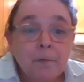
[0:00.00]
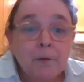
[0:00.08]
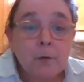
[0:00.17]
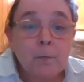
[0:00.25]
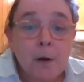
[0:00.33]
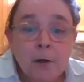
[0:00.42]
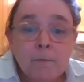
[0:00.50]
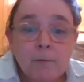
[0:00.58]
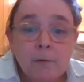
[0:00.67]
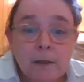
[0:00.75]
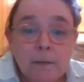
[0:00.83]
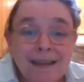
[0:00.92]
So
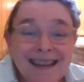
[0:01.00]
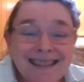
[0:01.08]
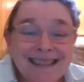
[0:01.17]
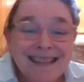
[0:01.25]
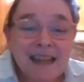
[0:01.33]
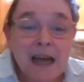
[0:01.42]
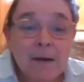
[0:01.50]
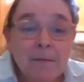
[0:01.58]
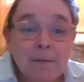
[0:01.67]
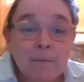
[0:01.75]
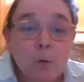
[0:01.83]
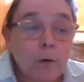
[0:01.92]
Markham's recipe has a lot
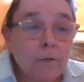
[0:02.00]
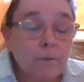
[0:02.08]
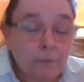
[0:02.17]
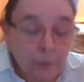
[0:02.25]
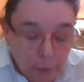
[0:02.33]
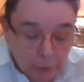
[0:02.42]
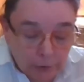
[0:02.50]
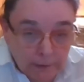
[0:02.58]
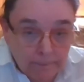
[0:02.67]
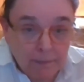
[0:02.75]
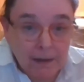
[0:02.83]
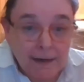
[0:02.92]
more fruit
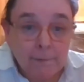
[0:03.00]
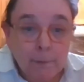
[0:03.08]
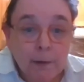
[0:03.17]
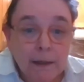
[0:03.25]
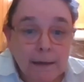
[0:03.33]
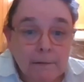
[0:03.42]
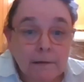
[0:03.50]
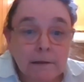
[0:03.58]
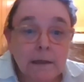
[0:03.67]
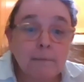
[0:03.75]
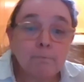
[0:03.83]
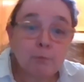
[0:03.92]
than everybody else.
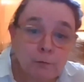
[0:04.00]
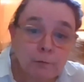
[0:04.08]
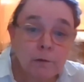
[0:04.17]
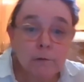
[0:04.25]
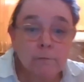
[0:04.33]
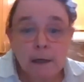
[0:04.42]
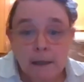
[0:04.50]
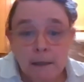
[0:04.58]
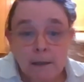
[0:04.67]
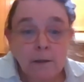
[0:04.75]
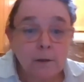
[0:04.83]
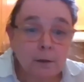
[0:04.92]
It's got prunes,
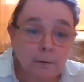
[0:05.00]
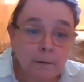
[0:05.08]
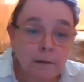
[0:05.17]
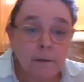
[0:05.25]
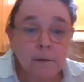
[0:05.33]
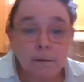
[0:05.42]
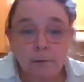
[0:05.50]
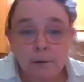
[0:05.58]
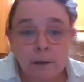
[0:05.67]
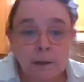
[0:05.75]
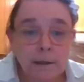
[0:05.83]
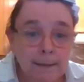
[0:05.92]
raisins, currants,
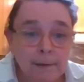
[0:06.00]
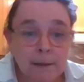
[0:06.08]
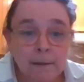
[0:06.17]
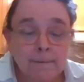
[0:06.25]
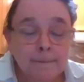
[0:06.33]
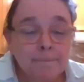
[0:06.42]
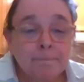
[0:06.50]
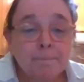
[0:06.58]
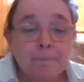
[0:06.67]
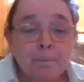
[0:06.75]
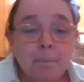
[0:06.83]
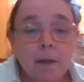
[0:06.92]
oranges, lemons.
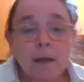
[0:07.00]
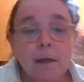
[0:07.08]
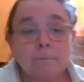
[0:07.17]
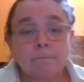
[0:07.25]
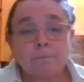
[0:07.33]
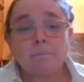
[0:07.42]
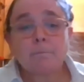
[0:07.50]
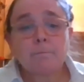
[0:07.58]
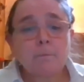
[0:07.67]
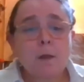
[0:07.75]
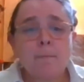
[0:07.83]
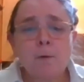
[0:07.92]
Um,
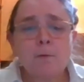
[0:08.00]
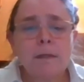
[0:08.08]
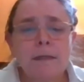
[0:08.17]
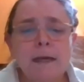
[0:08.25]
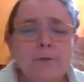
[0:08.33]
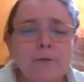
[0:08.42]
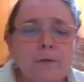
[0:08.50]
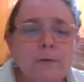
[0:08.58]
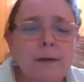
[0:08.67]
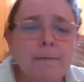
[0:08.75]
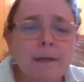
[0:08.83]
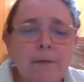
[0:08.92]
most of the others don't have a